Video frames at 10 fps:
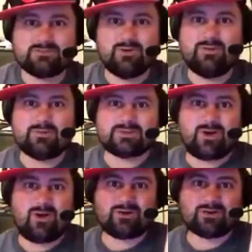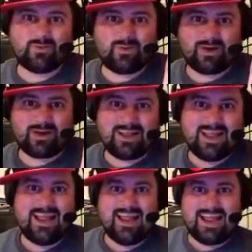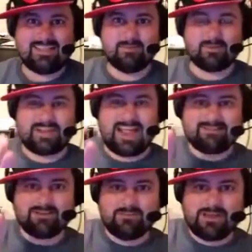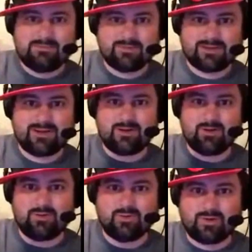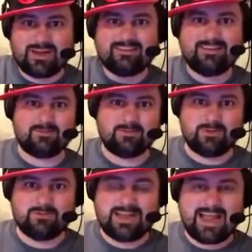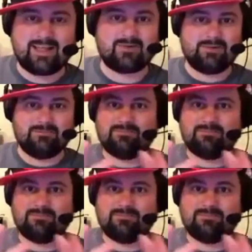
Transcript: movie was Cars 1, and then we've got 2 people in here who rented from Movie Gallery.